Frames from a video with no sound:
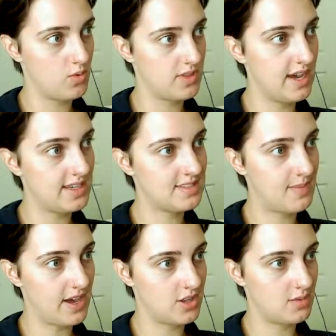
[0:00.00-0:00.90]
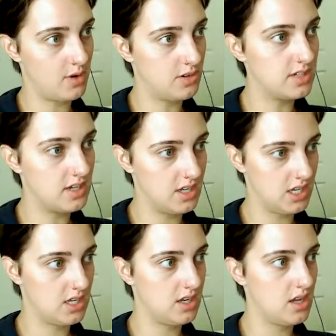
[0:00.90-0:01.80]
that is the bathroom all
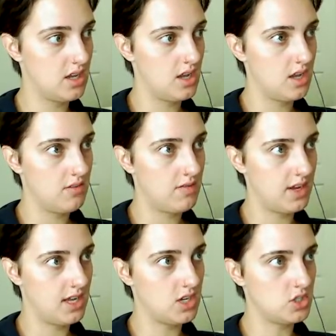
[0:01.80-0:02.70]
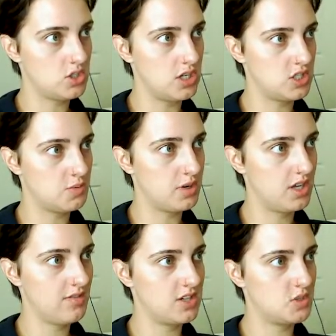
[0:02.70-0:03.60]
done. Finished. I should
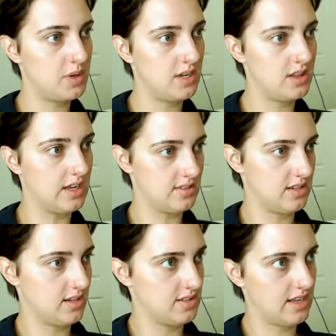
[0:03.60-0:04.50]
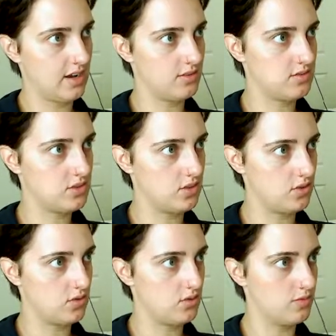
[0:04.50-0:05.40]
probably finish painting the outside of this house
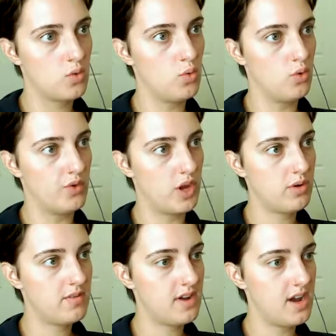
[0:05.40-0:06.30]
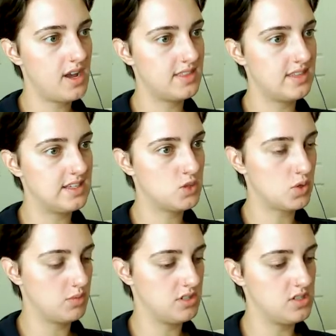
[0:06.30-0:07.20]
too. Cool. Now we've got this
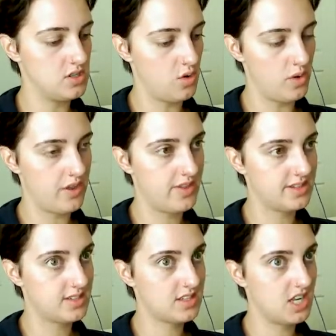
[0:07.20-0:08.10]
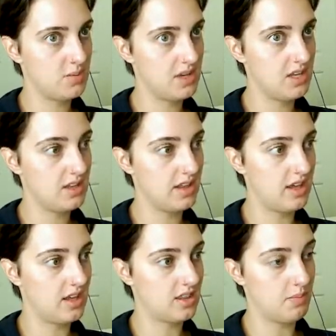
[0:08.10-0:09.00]
room to deal with. This is going to be
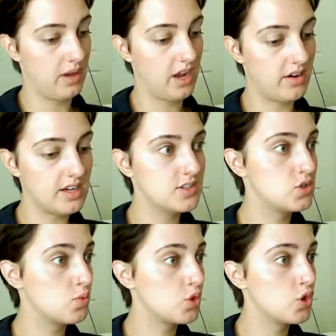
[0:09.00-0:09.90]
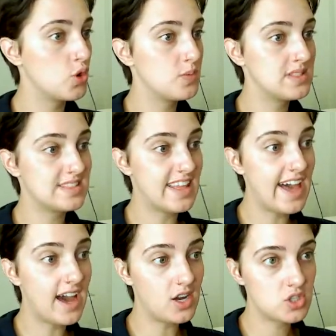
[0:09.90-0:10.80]
like the parents' room /
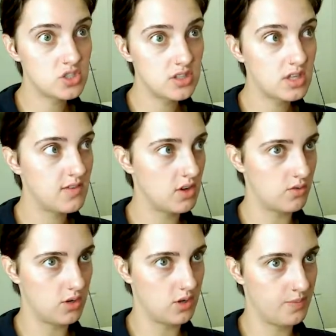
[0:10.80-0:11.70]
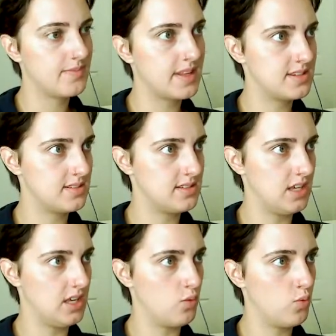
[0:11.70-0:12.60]
the living room. Let's
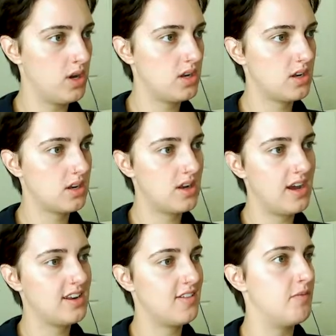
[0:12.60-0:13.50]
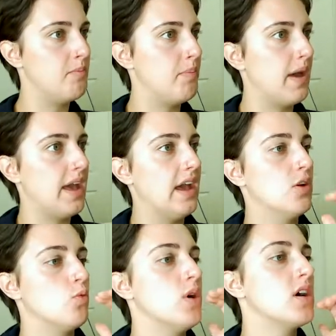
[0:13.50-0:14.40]
see. What kind of
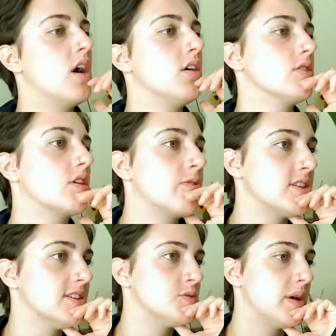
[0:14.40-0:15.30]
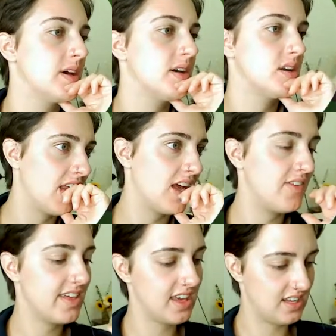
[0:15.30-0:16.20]
bed? What color for this bed? I
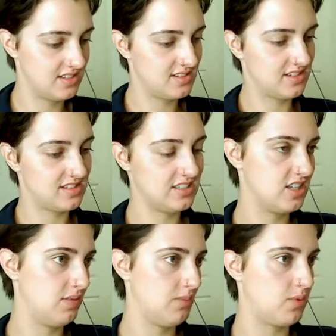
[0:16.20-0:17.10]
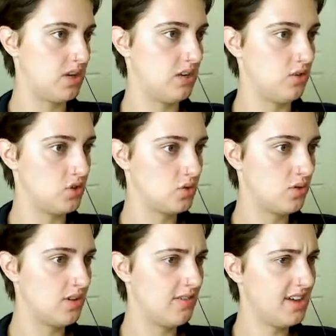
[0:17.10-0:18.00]
feel like it just needs to be pretty
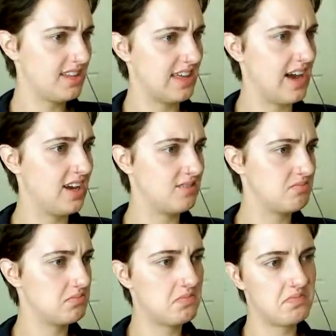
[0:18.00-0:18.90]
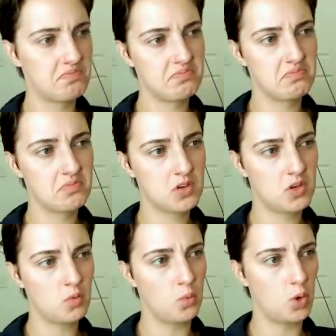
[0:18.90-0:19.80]
neutral. I feel like that
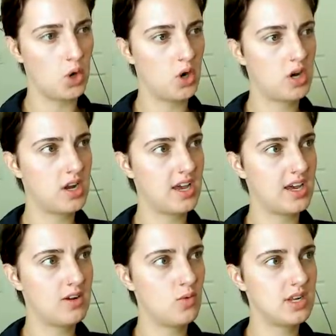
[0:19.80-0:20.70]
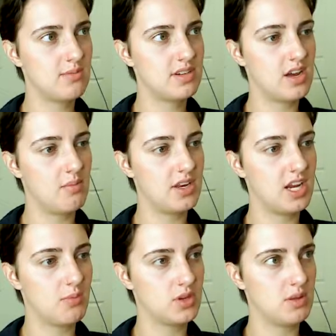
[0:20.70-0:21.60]
could work. I kind of want him to come in here
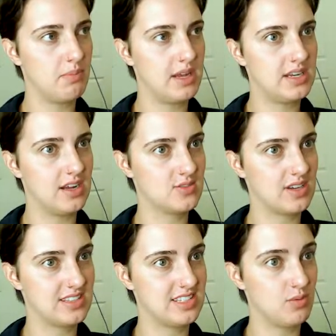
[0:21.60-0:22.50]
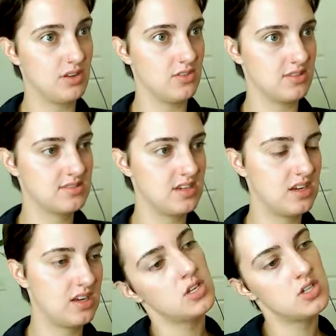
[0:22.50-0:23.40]
and put the bed down so I can see what it looks
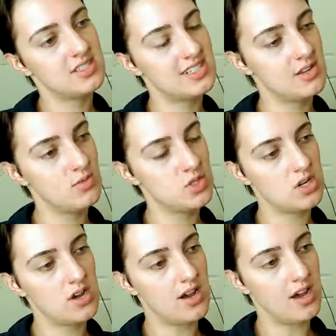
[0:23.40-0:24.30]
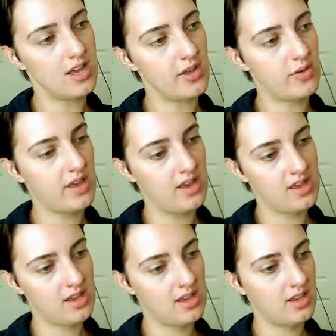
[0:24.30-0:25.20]
like. Just don't die,
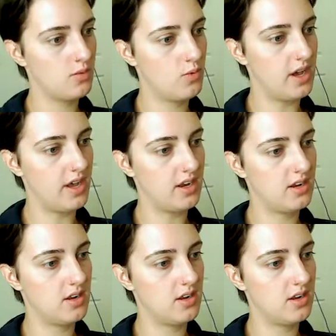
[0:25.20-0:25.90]
okay? What?